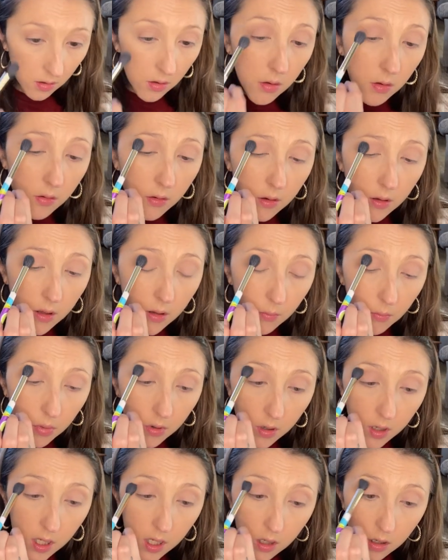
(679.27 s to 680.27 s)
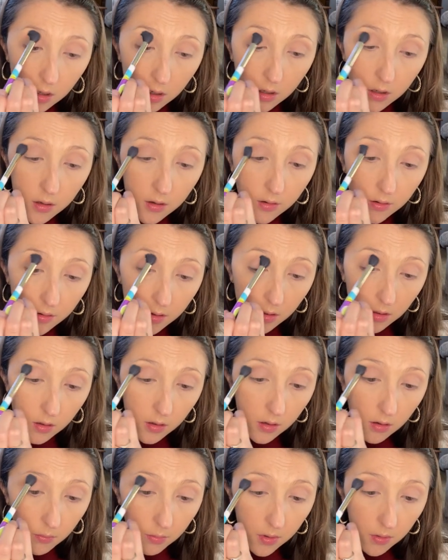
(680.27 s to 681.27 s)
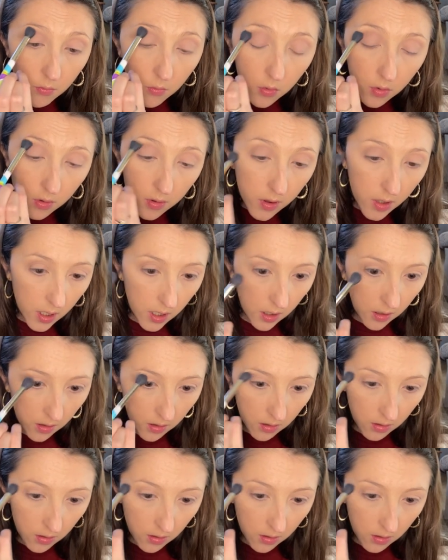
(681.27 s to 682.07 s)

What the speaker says: looking pretty good, just a little bit more there.